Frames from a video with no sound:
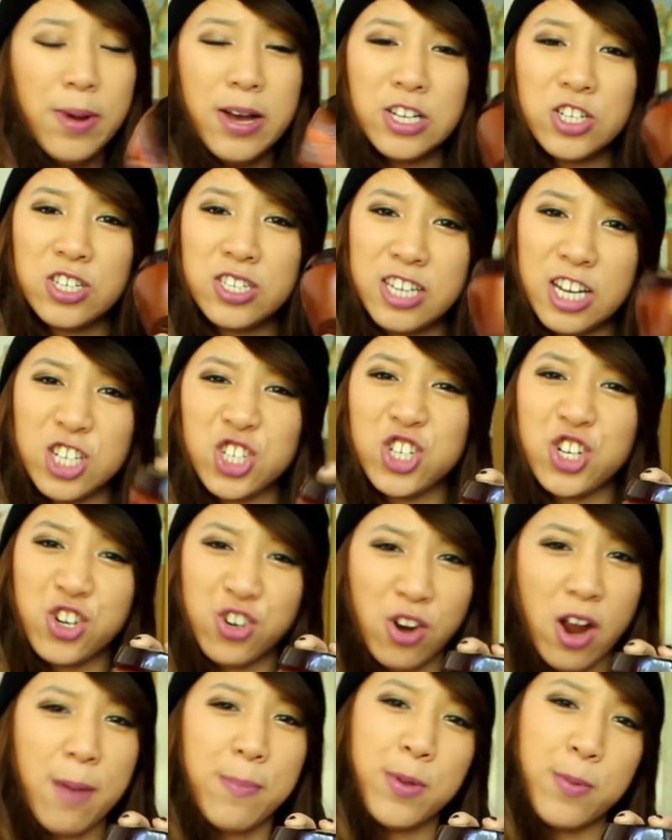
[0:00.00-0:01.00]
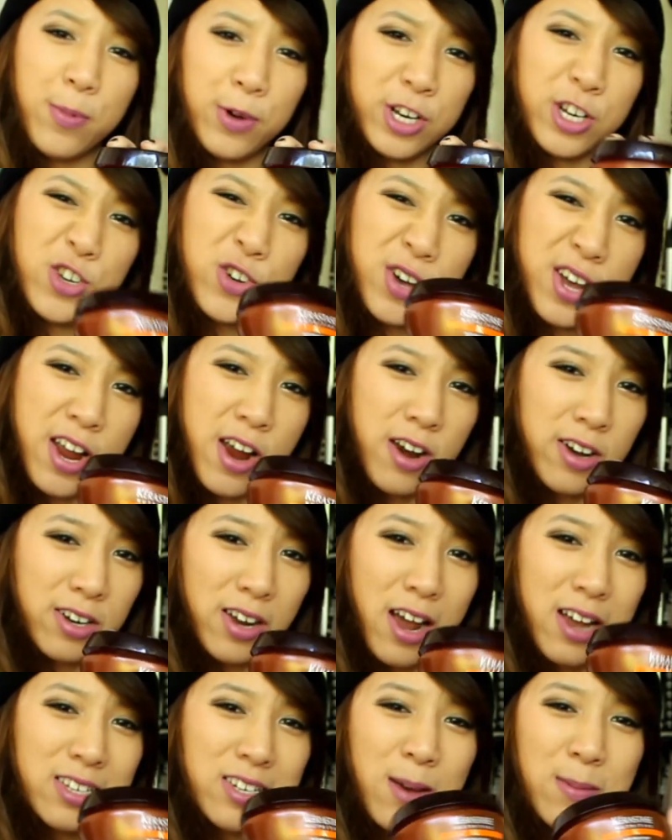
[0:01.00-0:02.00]
much essentially crap you put in your hair at
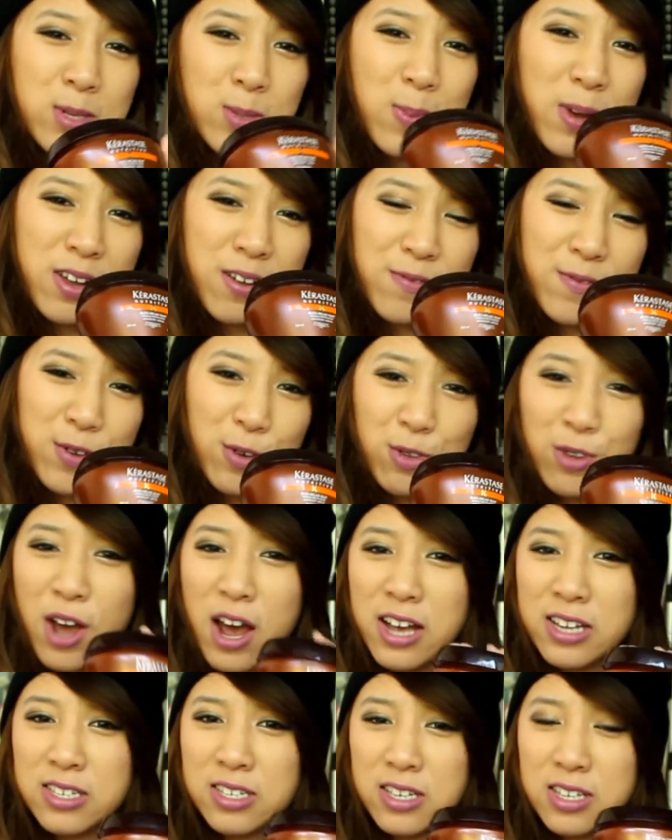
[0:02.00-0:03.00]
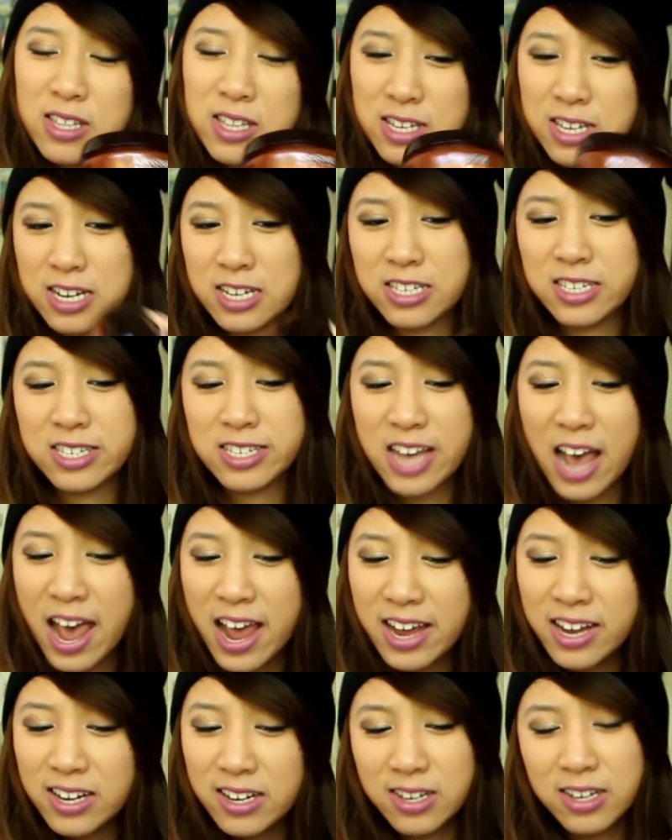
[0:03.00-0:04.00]
night time to make it feel nice the next
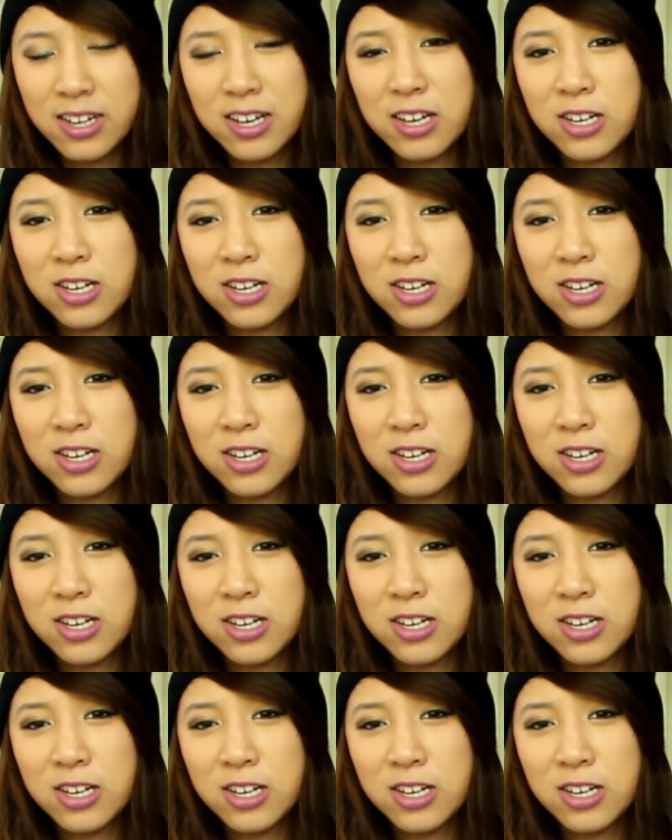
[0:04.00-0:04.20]
day.